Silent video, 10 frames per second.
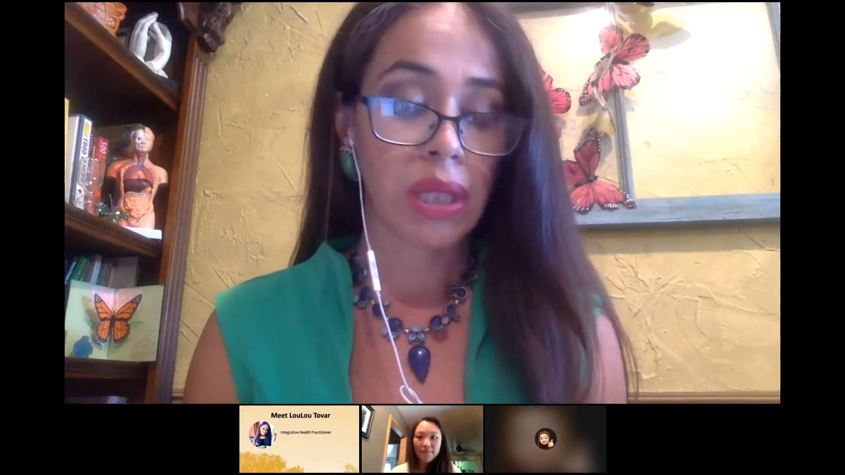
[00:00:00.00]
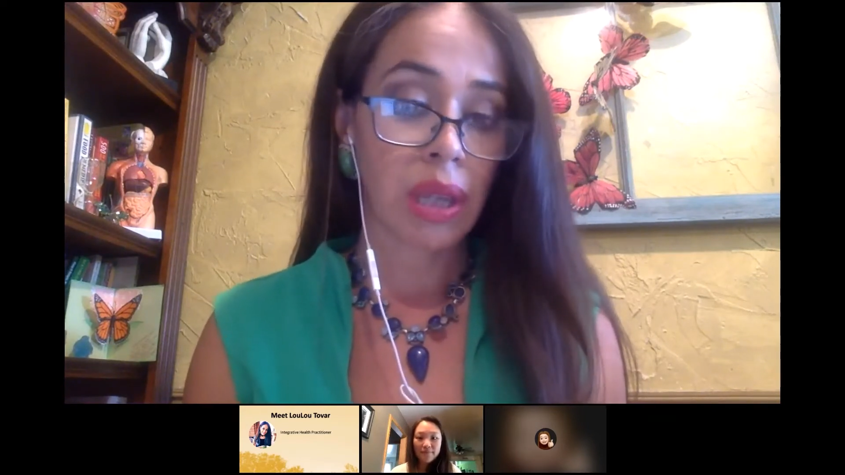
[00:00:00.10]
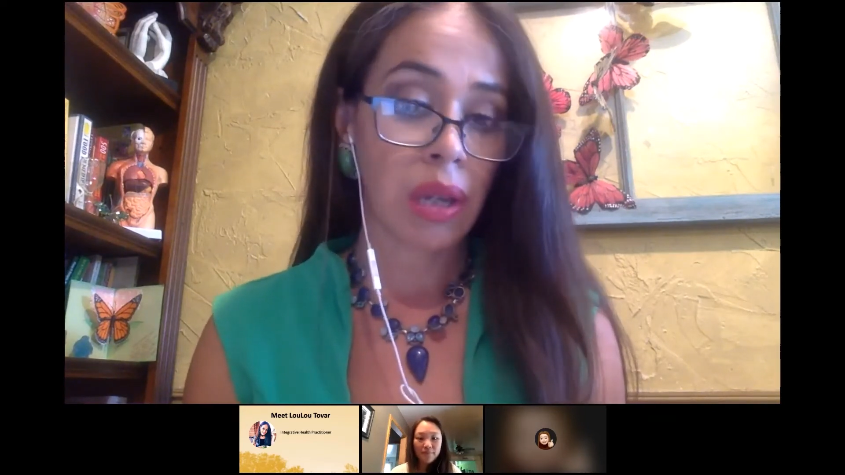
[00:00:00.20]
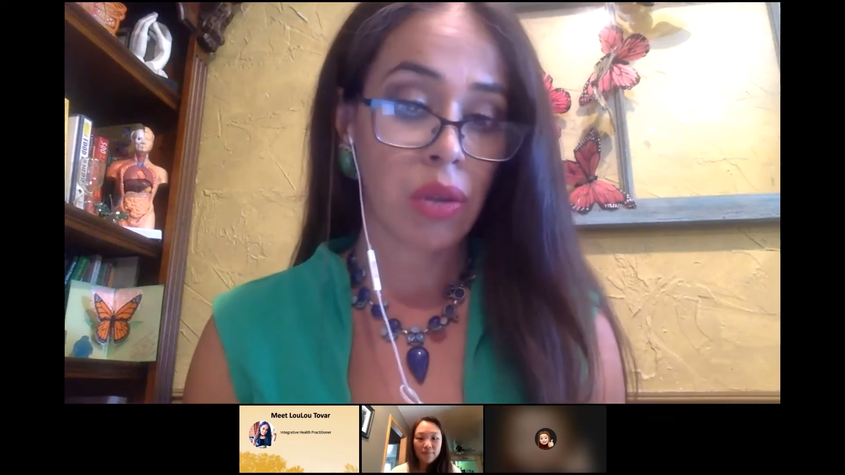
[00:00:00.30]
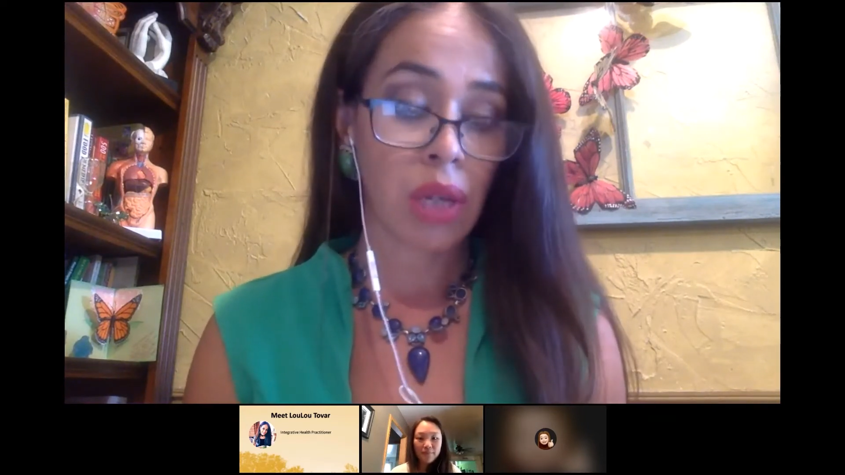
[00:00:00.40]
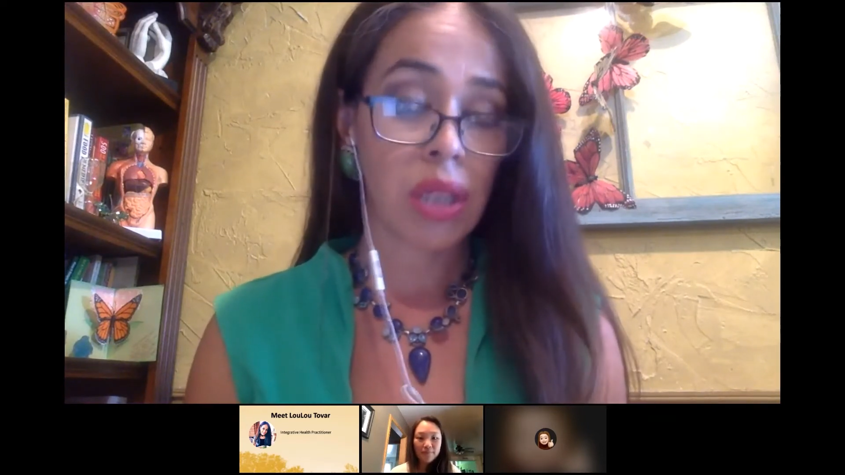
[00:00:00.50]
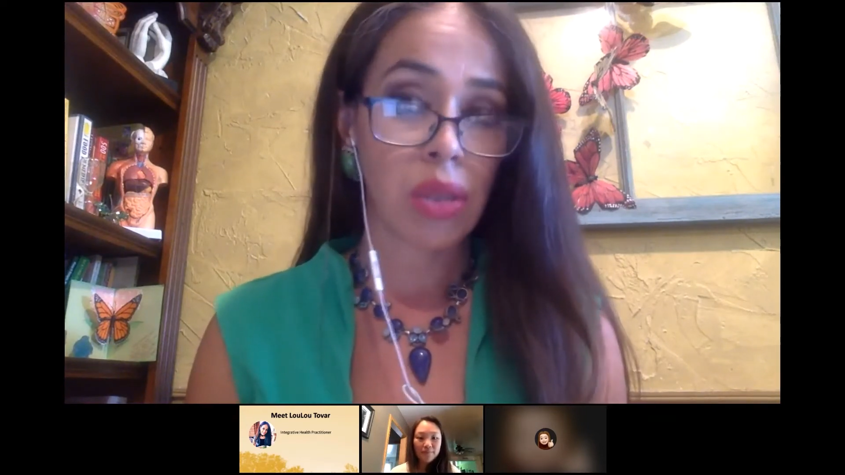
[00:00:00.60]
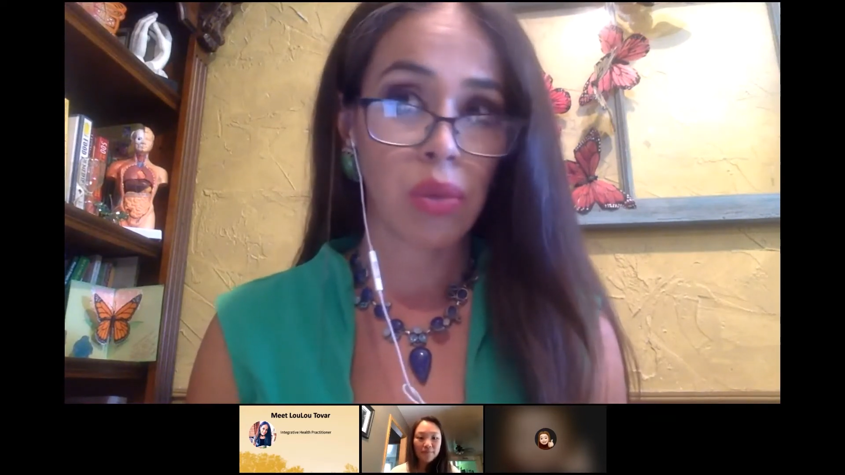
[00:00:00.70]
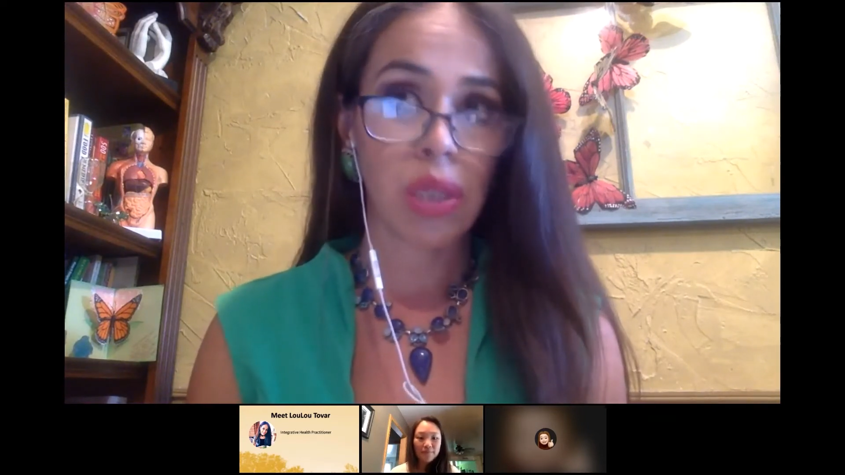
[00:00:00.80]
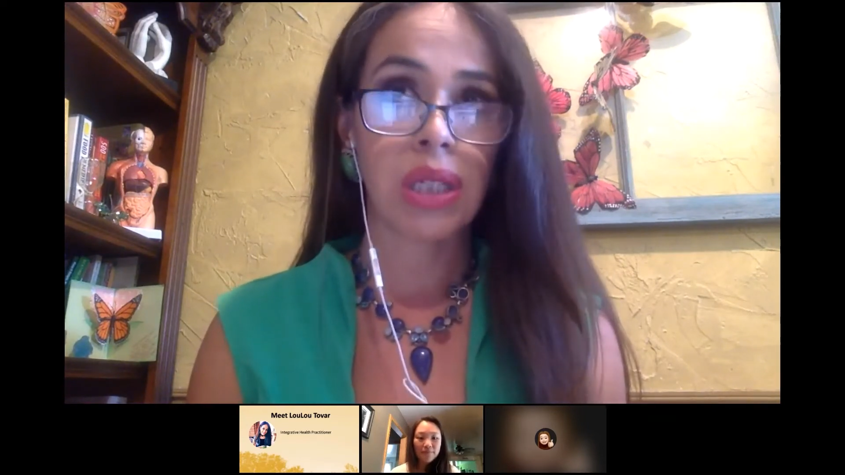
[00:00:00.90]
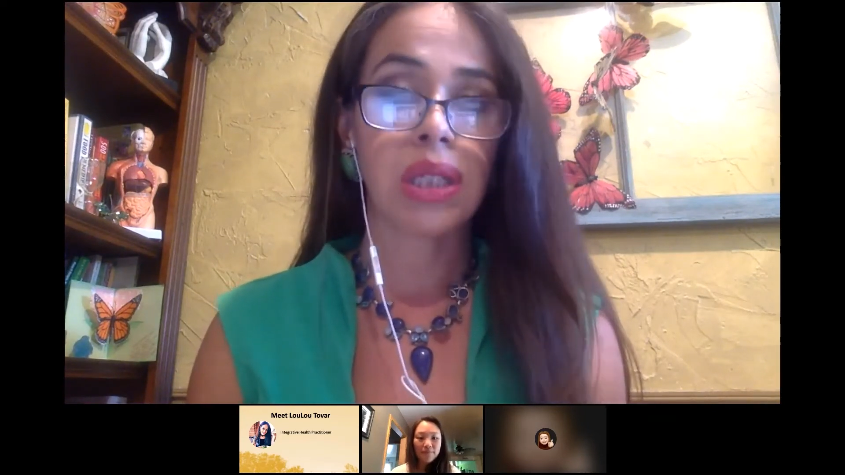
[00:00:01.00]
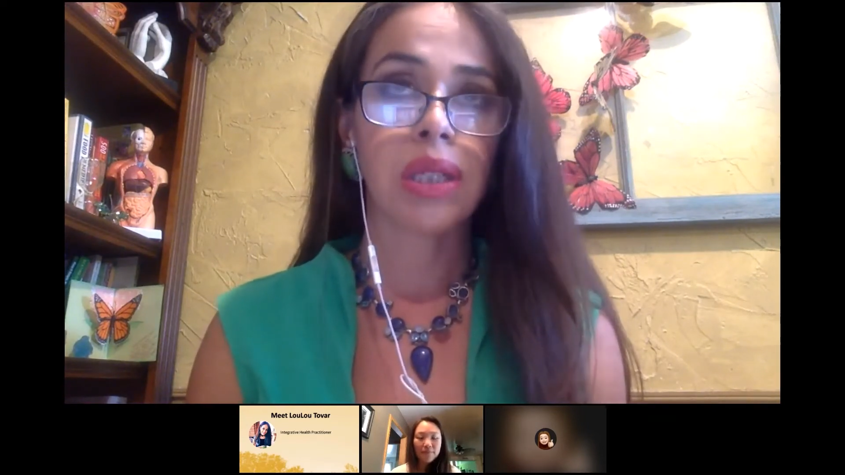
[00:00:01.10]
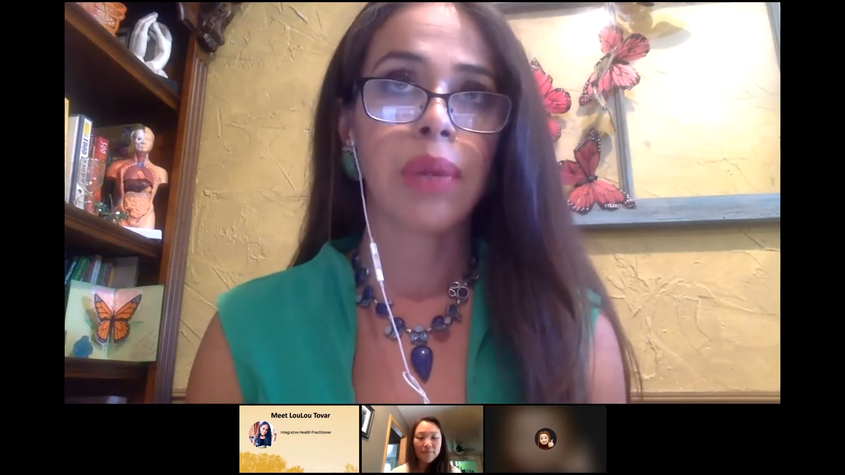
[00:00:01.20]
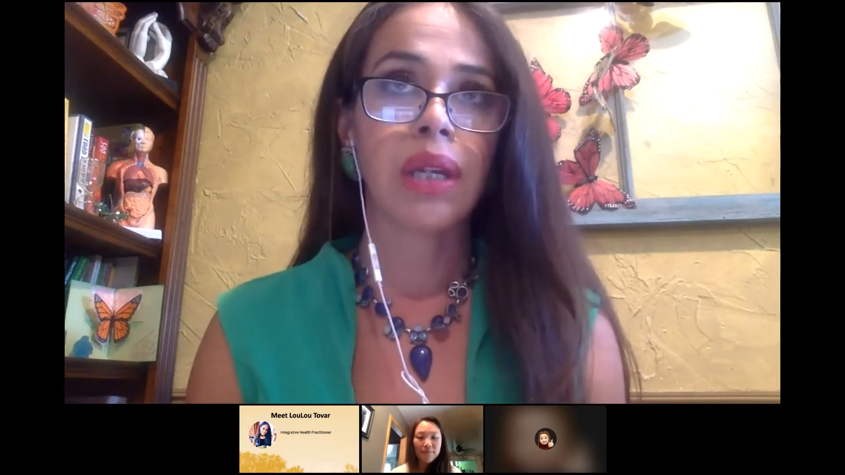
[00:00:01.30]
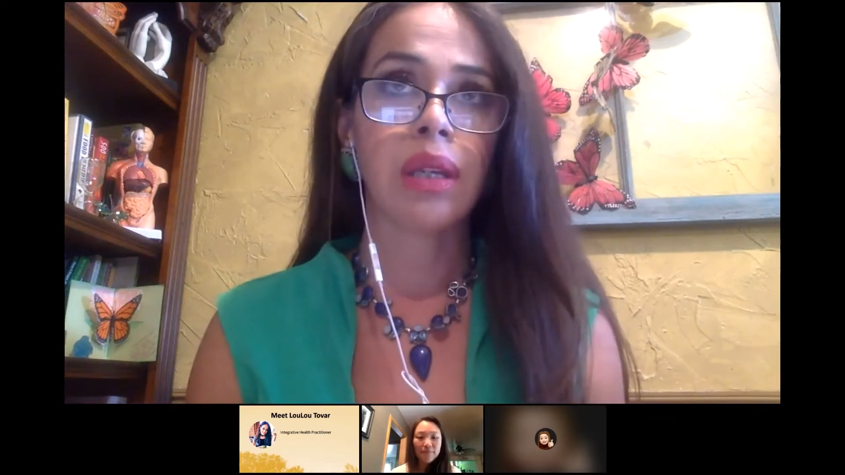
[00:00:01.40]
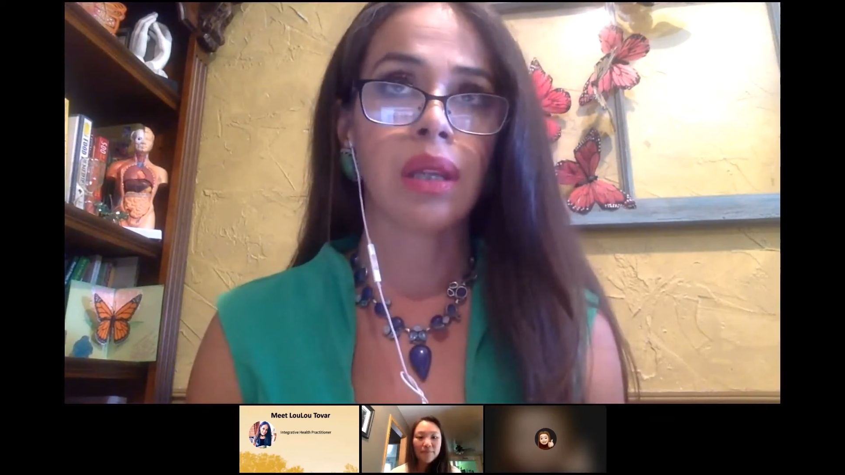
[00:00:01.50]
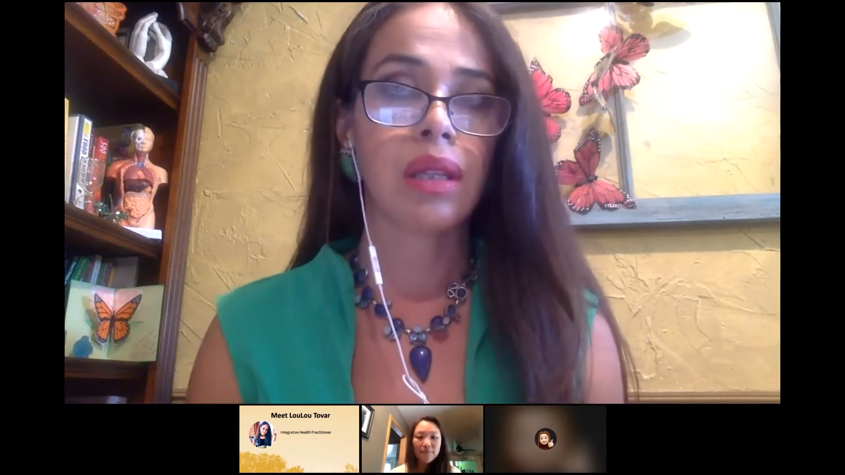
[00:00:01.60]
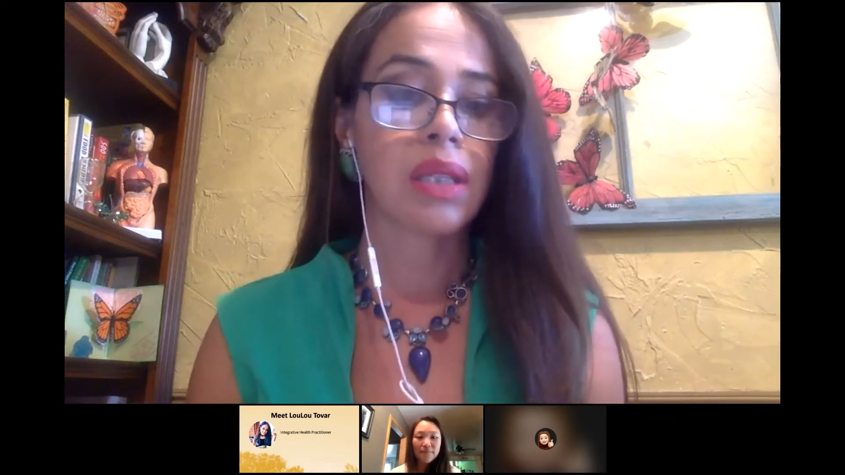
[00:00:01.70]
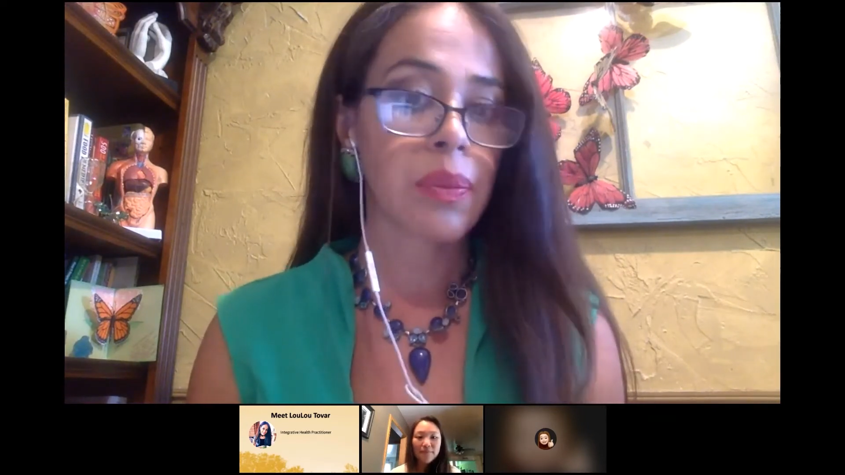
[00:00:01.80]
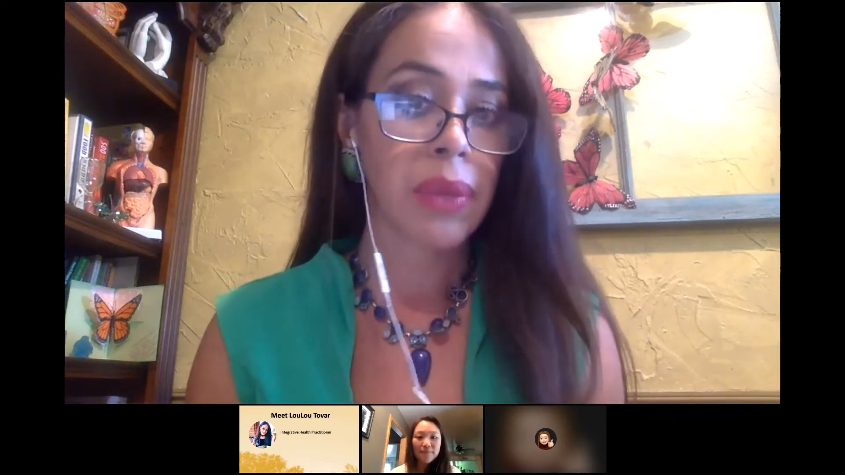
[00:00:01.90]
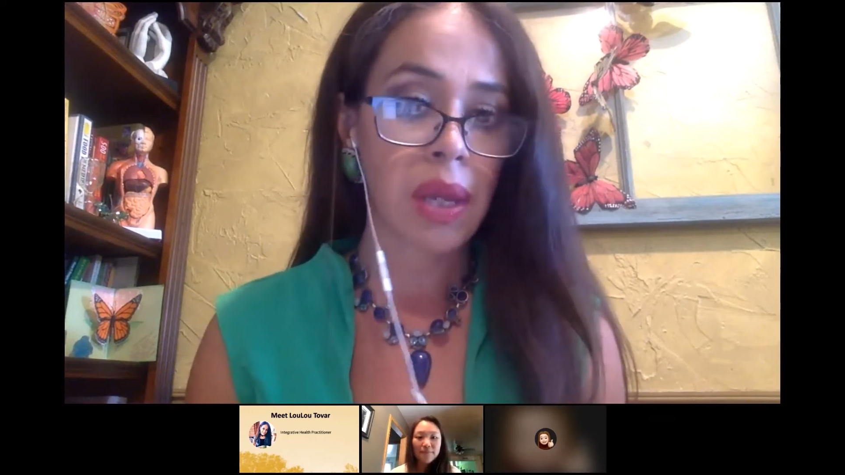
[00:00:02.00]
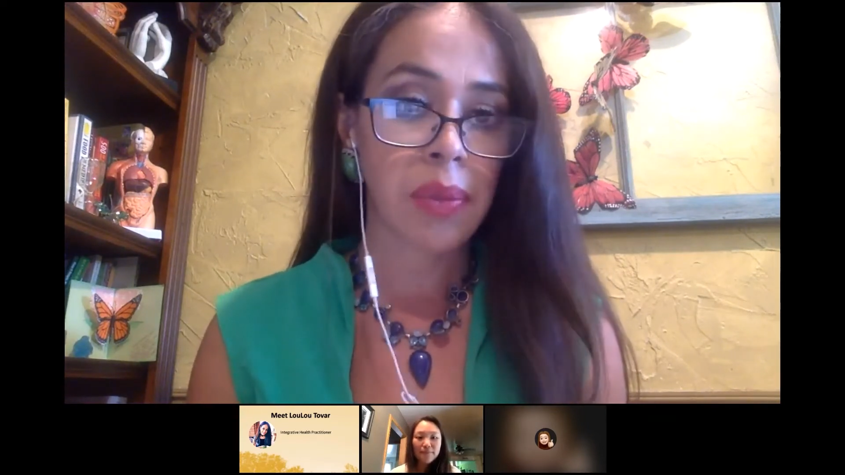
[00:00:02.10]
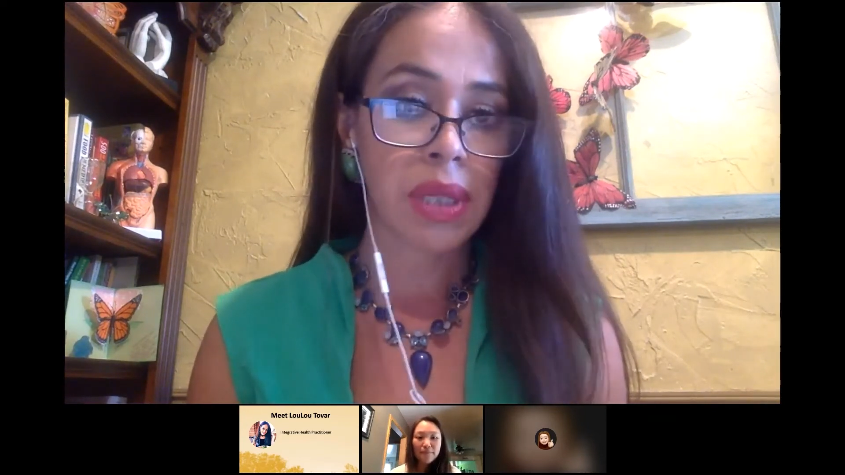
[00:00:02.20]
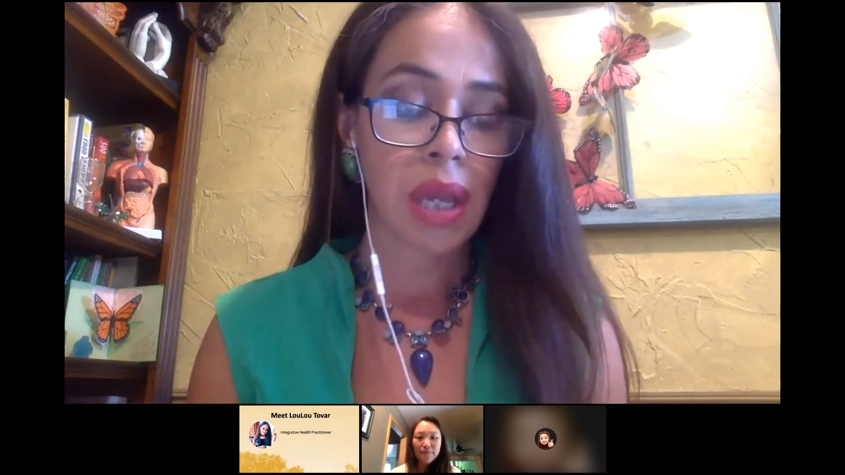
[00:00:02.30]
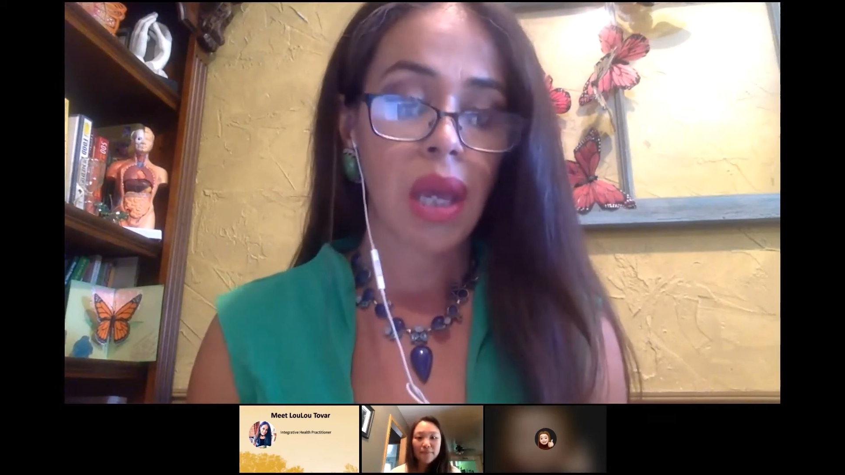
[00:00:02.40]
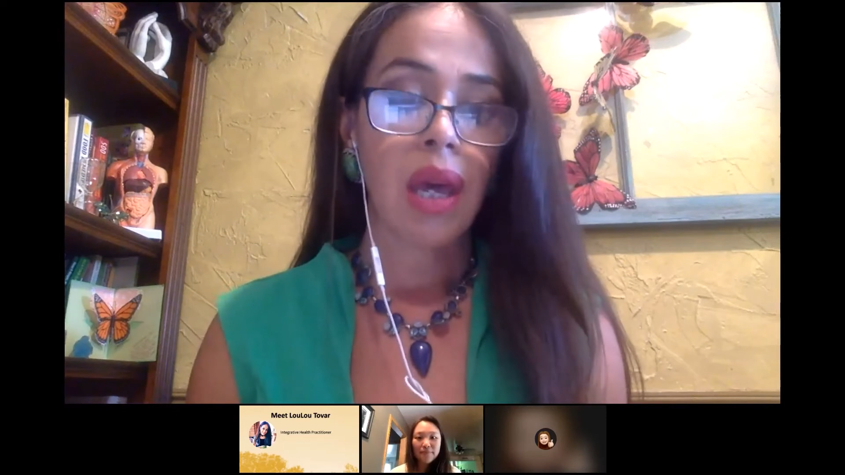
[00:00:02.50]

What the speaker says: trying to reach, depending on the symptoms